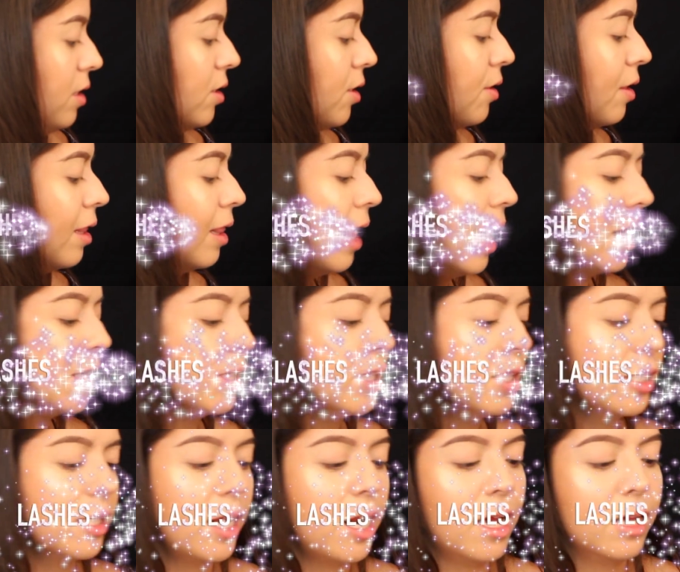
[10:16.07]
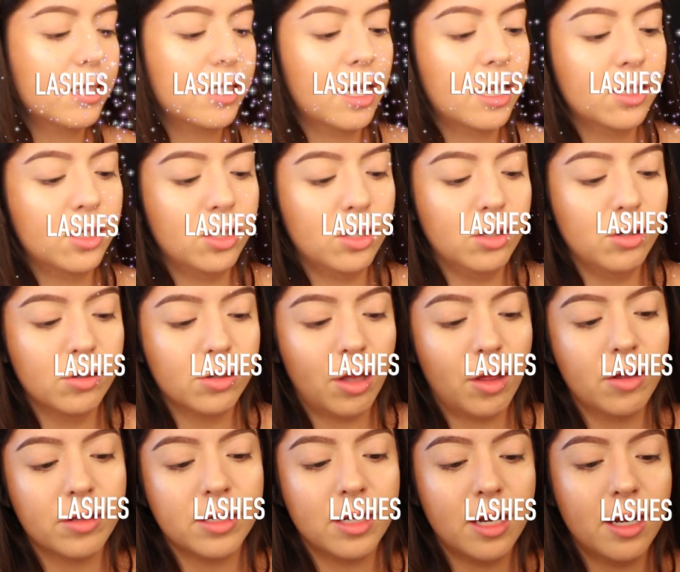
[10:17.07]
these are the lashes that I tend to use
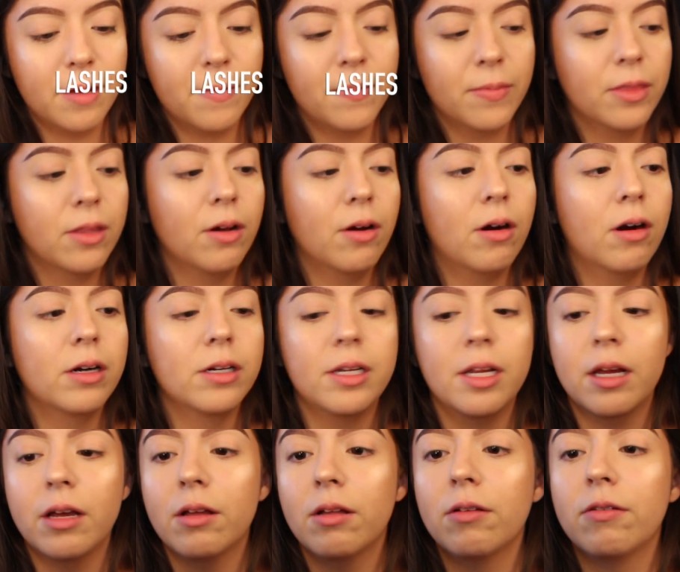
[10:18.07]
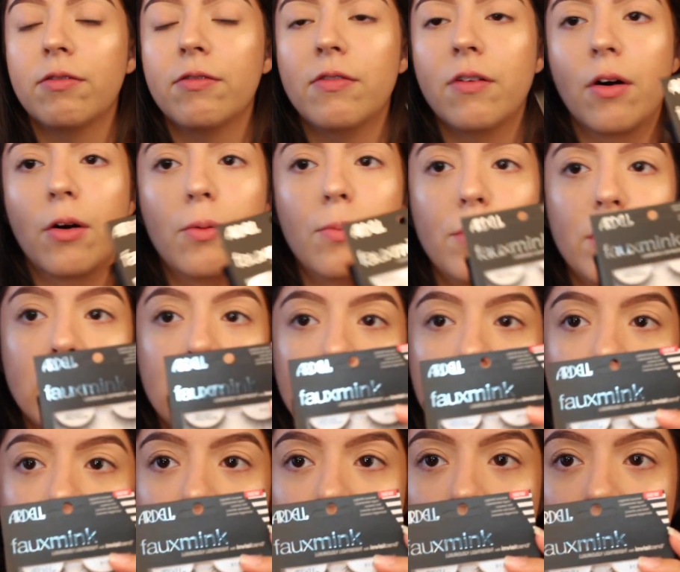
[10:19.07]
all the time. The Ardell Faux
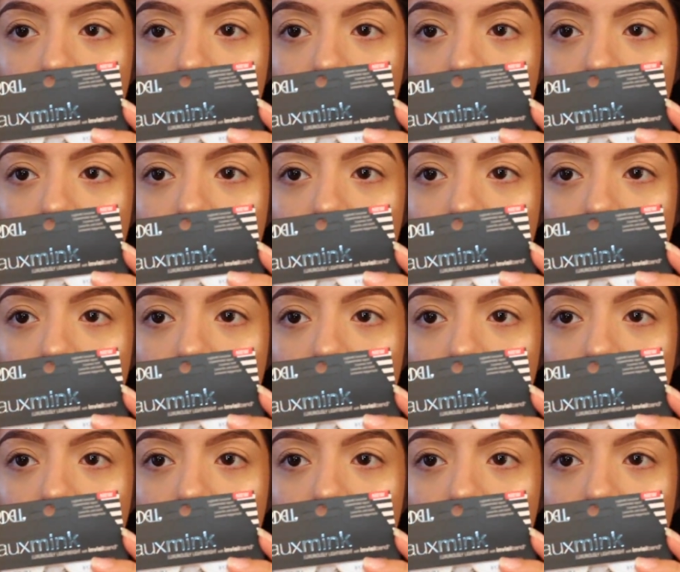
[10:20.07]
Mink.